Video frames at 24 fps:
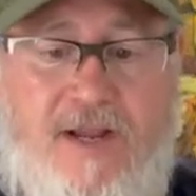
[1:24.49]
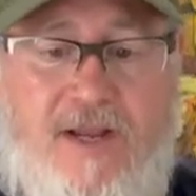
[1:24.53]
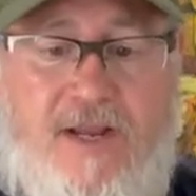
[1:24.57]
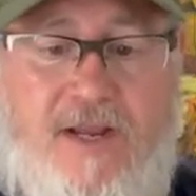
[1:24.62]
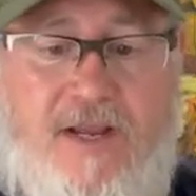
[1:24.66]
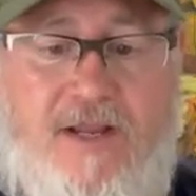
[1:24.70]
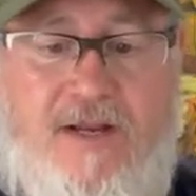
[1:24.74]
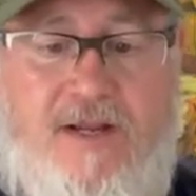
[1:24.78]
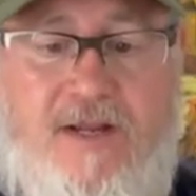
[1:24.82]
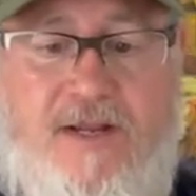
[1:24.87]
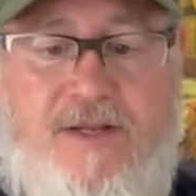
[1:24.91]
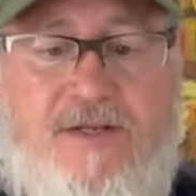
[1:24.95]

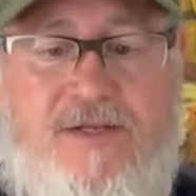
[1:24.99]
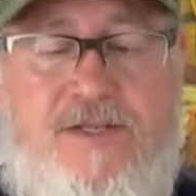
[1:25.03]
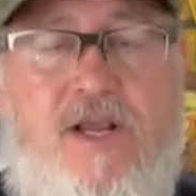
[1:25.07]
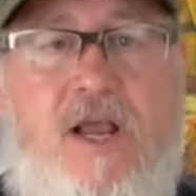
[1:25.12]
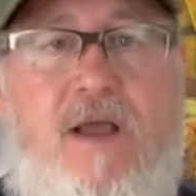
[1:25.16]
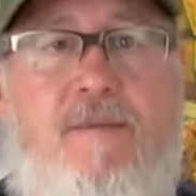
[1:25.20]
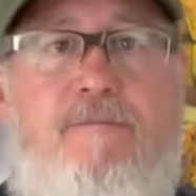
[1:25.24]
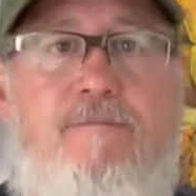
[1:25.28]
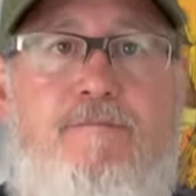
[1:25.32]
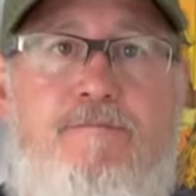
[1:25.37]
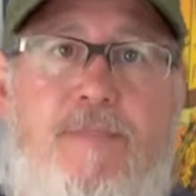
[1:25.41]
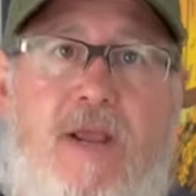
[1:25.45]
It is
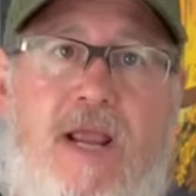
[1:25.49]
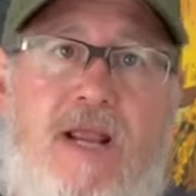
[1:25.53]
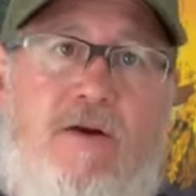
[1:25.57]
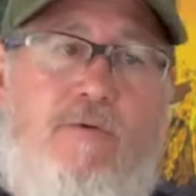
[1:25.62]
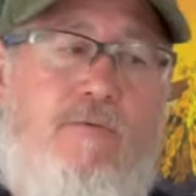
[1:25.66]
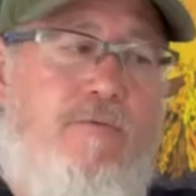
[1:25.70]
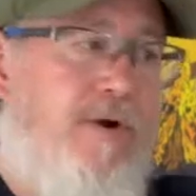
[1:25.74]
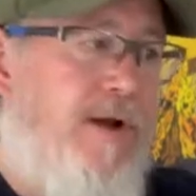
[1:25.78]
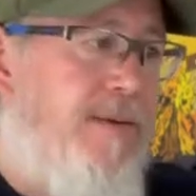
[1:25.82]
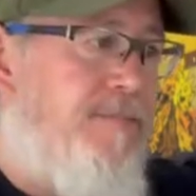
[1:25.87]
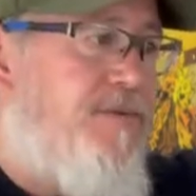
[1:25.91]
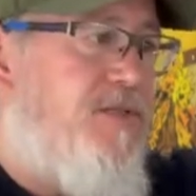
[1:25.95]
made
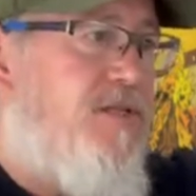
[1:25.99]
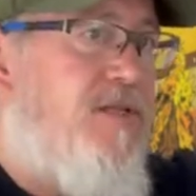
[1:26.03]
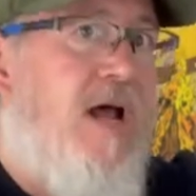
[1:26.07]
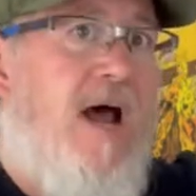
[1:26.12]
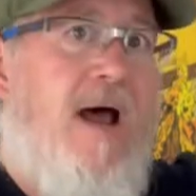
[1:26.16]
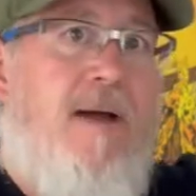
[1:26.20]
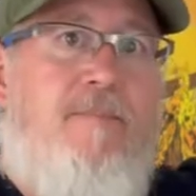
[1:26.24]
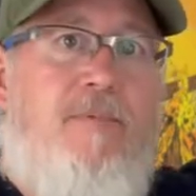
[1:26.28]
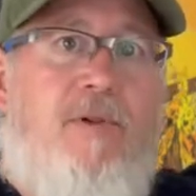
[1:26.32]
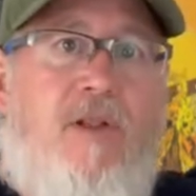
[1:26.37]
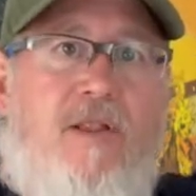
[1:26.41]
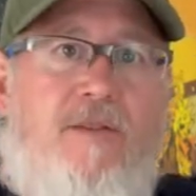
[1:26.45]
of
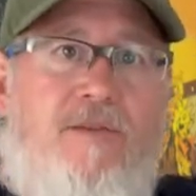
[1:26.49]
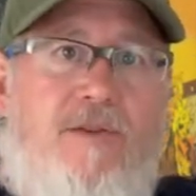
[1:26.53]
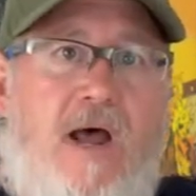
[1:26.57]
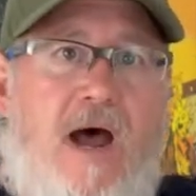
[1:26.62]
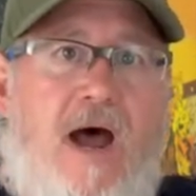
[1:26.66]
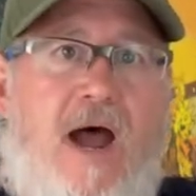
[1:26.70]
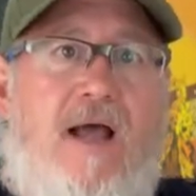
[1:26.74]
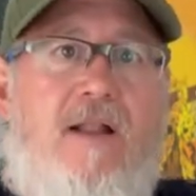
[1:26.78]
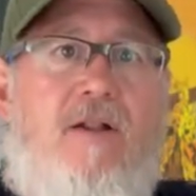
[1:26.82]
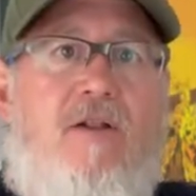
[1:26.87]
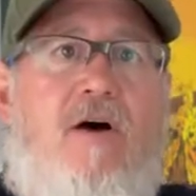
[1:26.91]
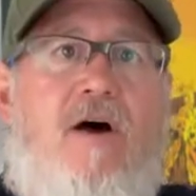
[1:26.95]
ripstop
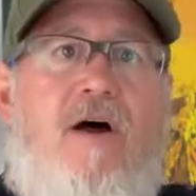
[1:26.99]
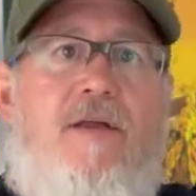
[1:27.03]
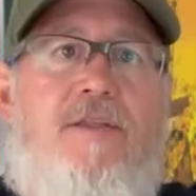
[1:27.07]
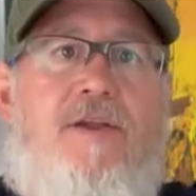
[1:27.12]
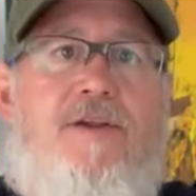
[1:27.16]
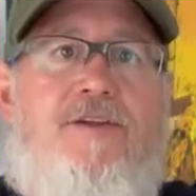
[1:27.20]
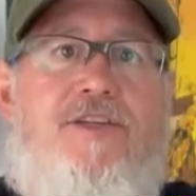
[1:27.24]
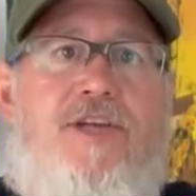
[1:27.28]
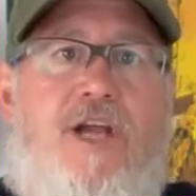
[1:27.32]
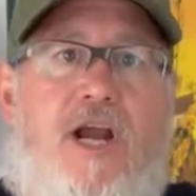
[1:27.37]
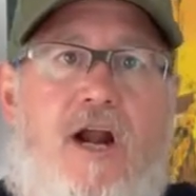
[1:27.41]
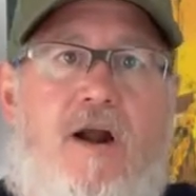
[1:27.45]
nylon, the
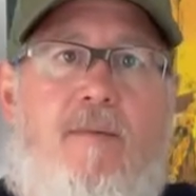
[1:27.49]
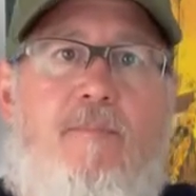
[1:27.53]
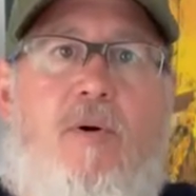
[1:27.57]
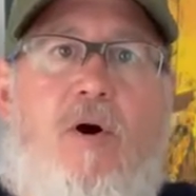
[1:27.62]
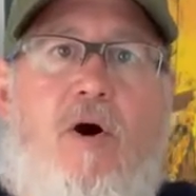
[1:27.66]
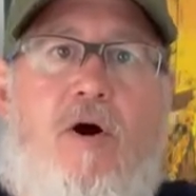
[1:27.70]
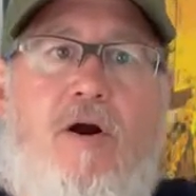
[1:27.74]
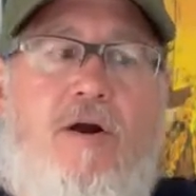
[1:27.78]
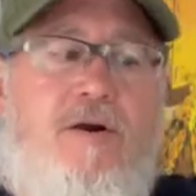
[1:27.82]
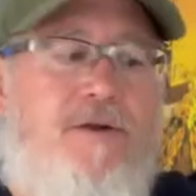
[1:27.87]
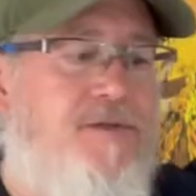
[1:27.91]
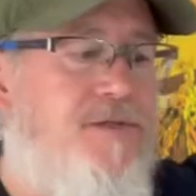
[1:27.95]
chair
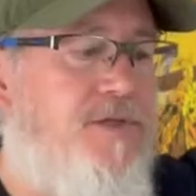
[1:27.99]
part.